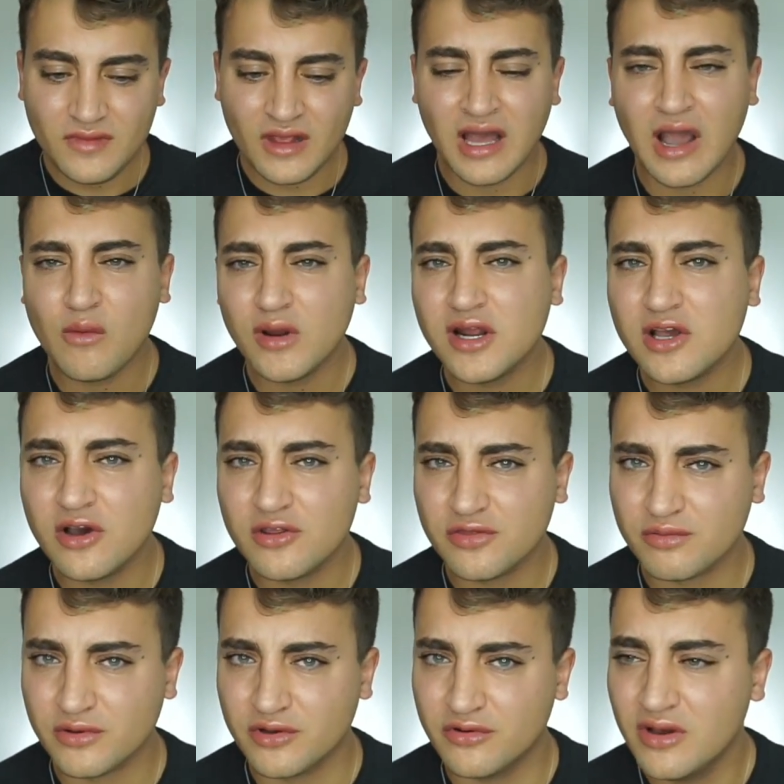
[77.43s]
I want to go
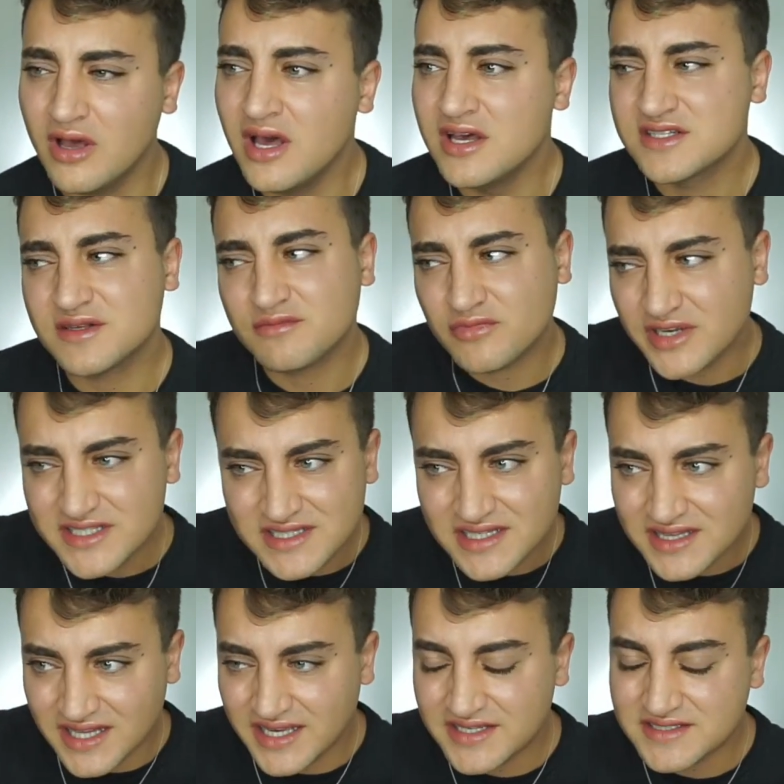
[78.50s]
through some
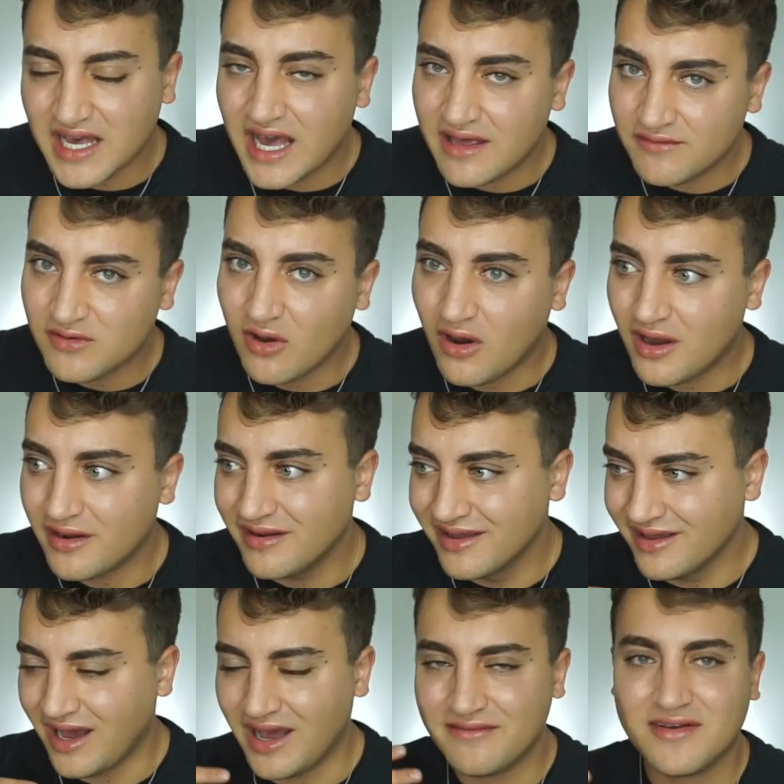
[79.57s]
recent things I've gone,
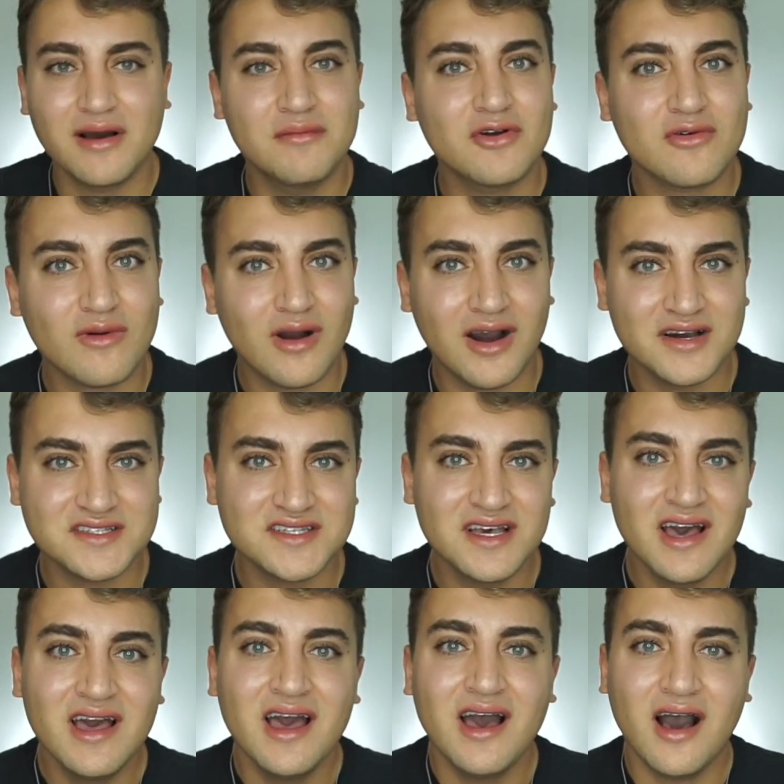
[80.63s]
I've come across
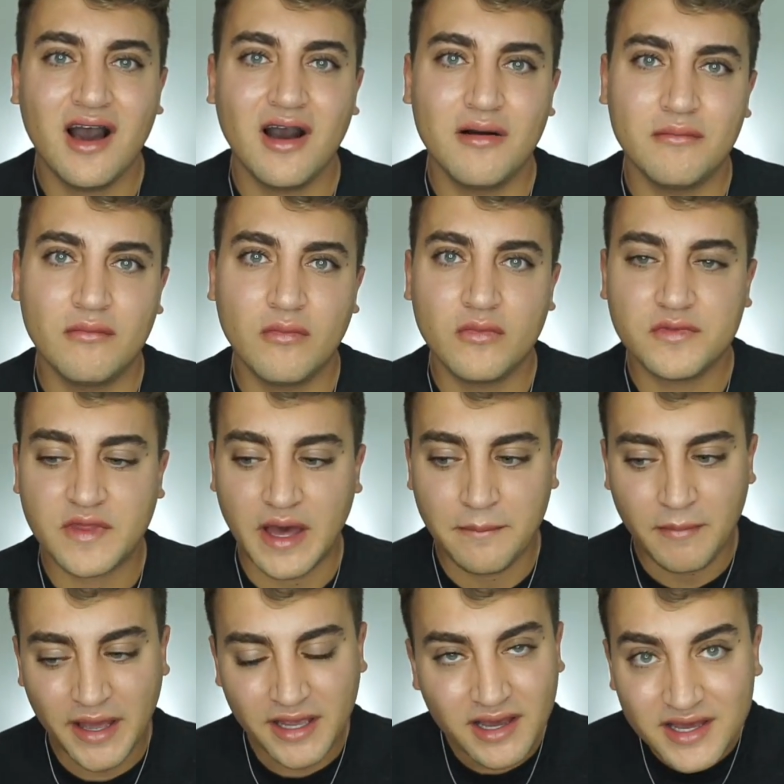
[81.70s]
um, that
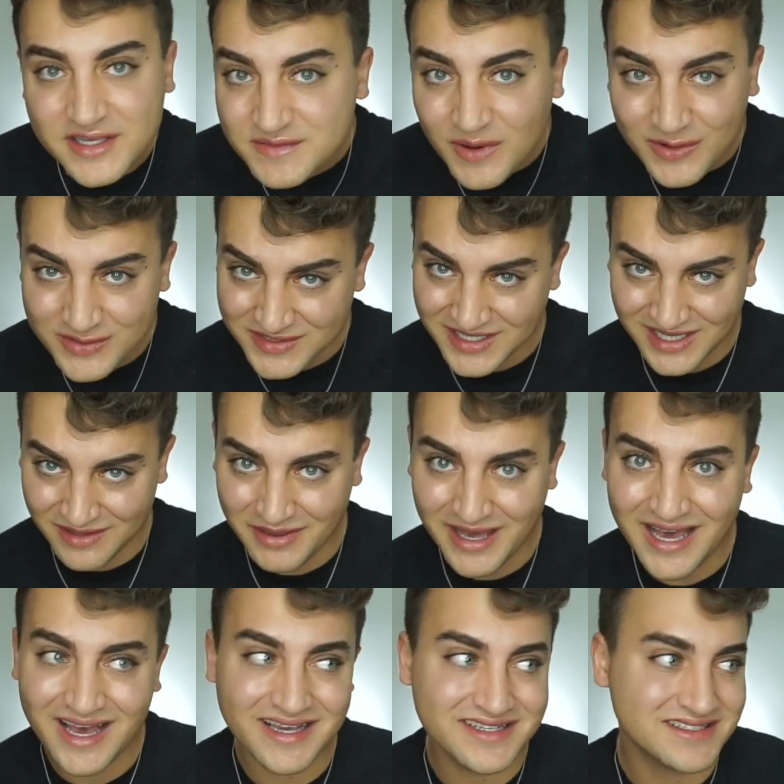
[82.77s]
Myka has posted in the
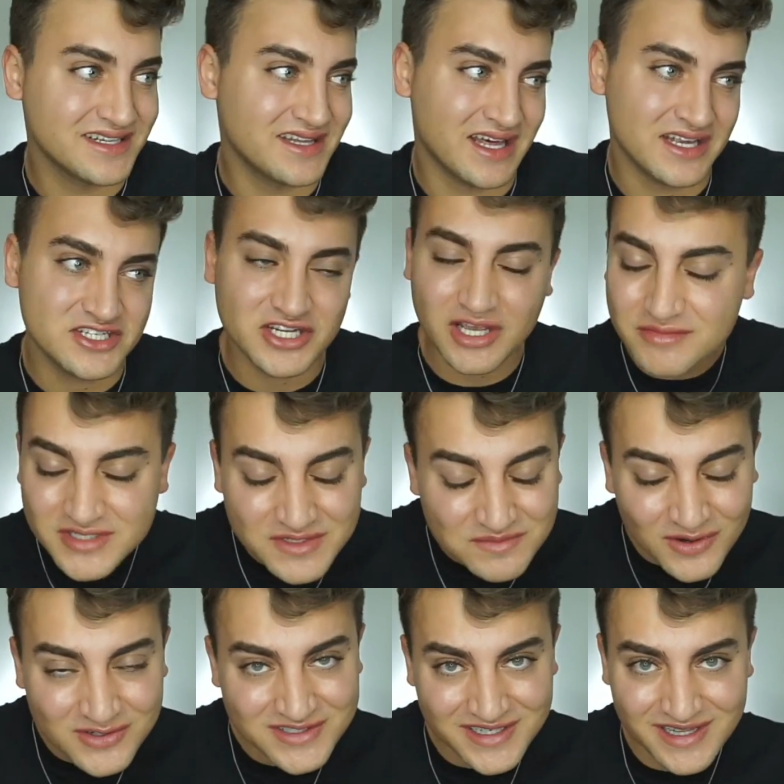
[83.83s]
past and that James has
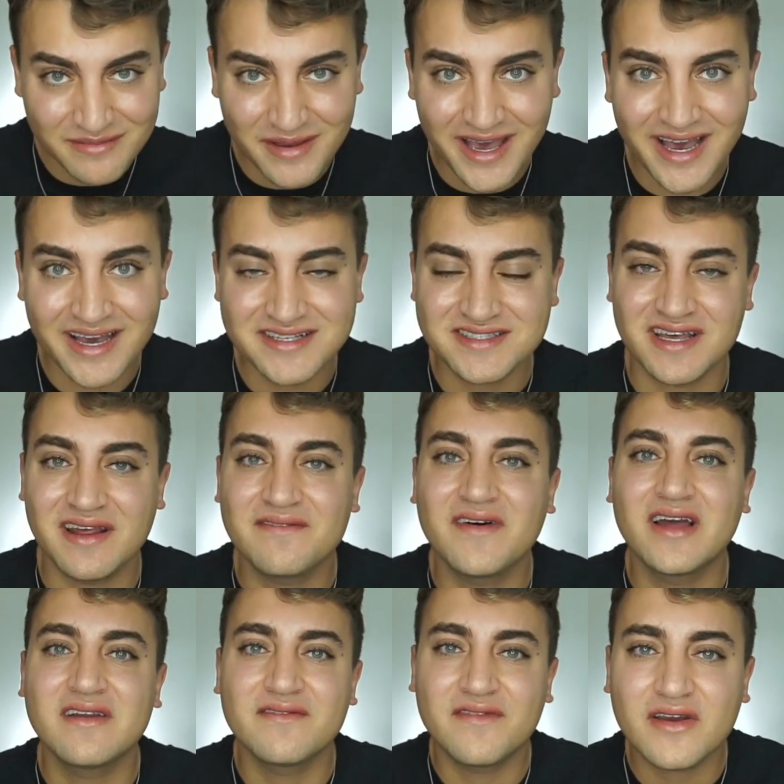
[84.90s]
posted in the past that I
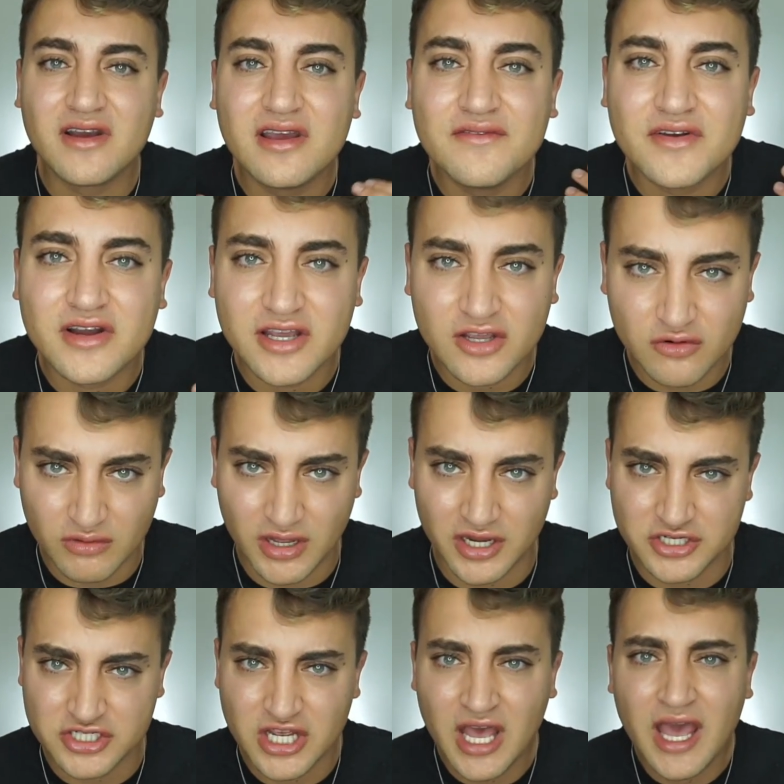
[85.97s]
find very, very
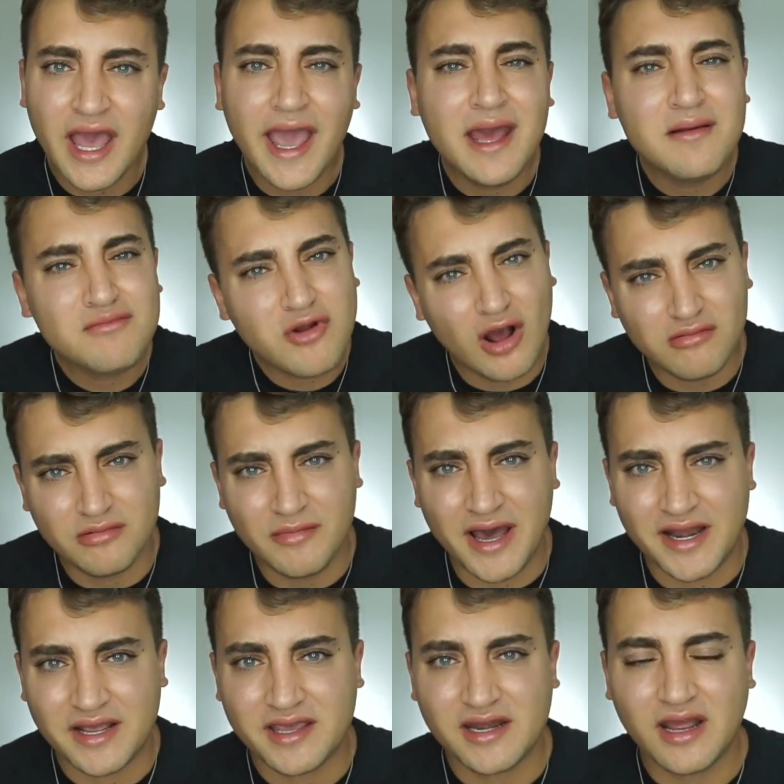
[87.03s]
cringe and
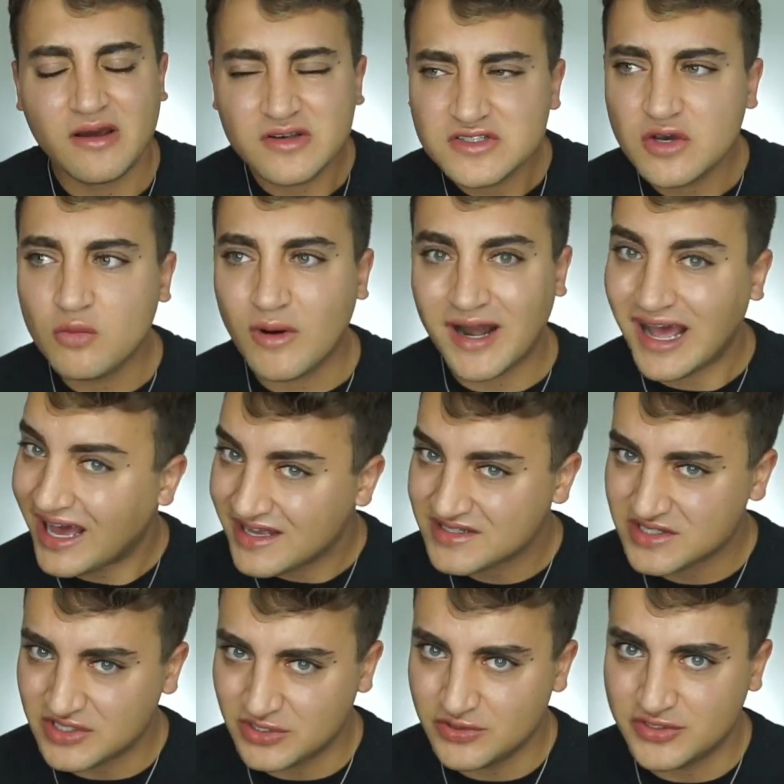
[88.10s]
problematic. And I also want to
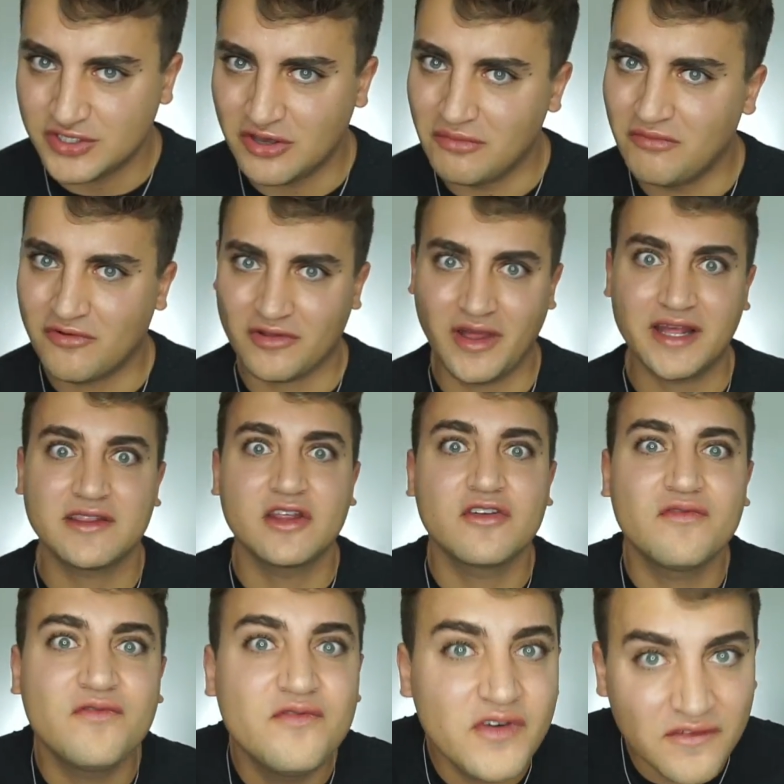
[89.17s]
ask YouTube for like the
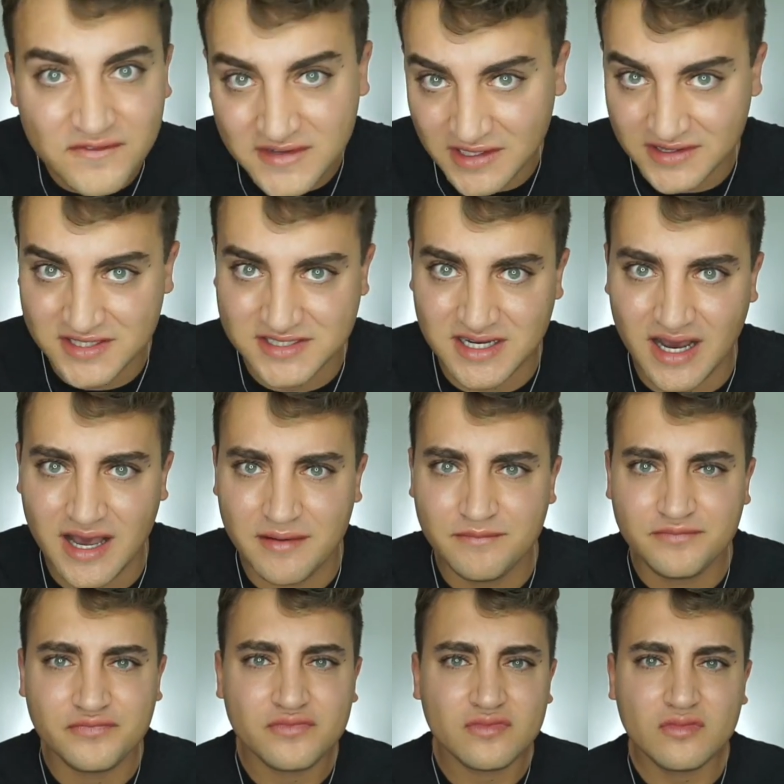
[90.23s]
50th
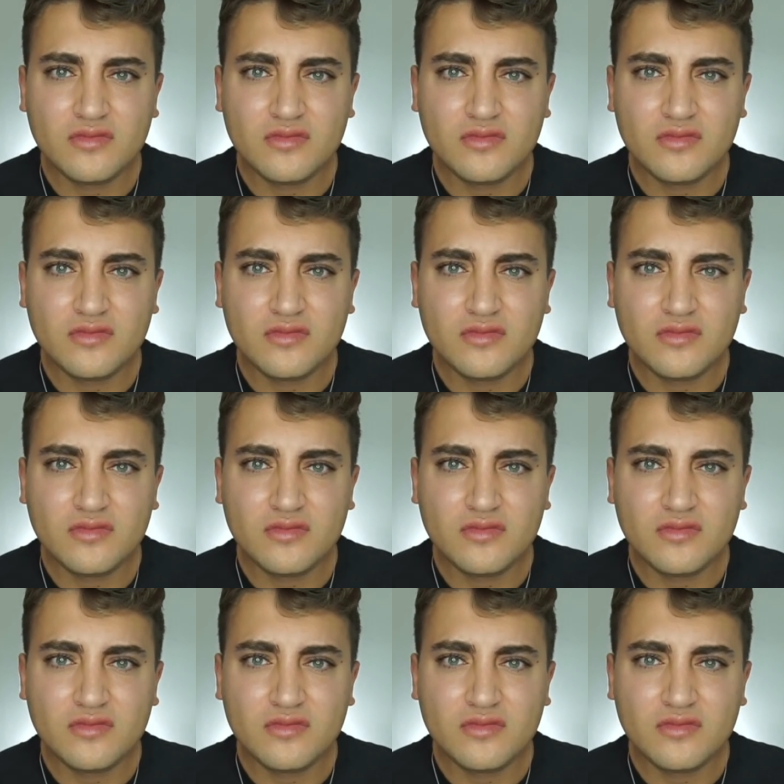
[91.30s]
time